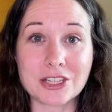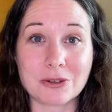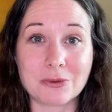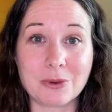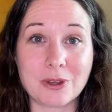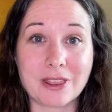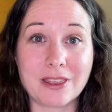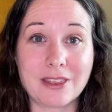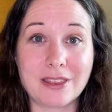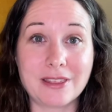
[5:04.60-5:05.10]

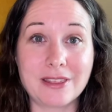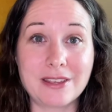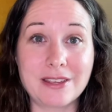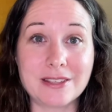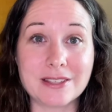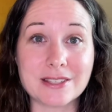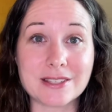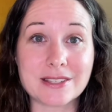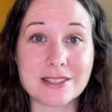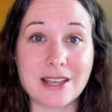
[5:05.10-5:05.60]
with
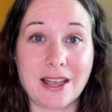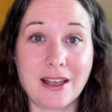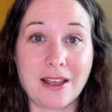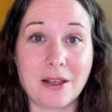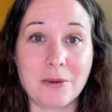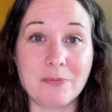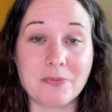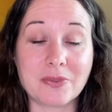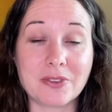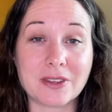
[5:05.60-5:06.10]
these
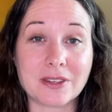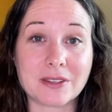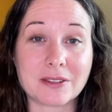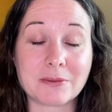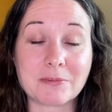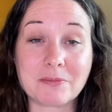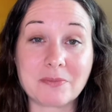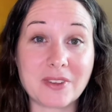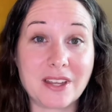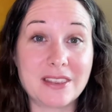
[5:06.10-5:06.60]

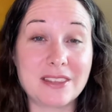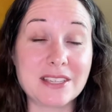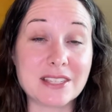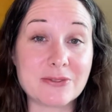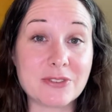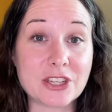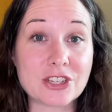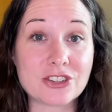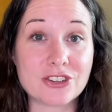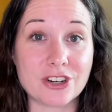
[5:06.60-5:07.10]

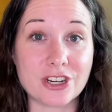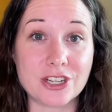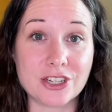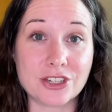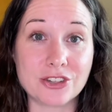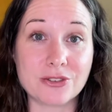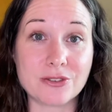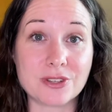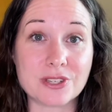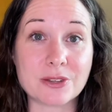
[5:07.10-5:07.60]
fixture
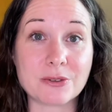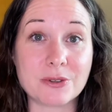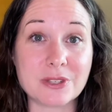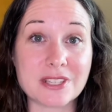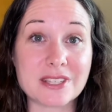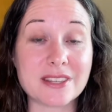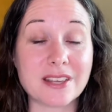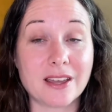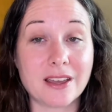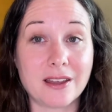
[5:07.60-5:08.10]
issues
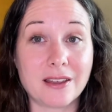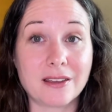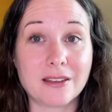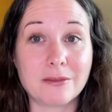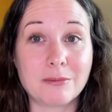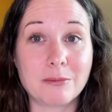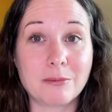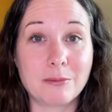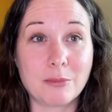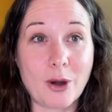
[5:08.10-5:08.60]
was the
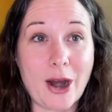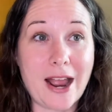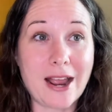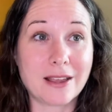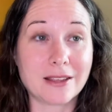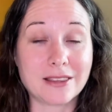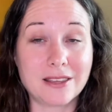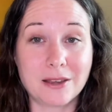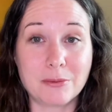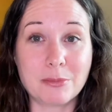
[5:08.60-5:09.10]

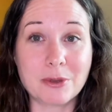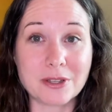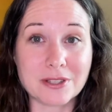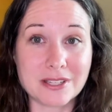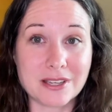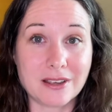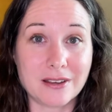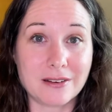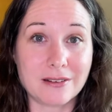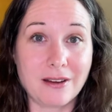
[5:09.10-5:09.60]

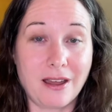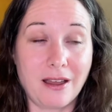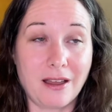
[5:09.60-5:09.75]
built-in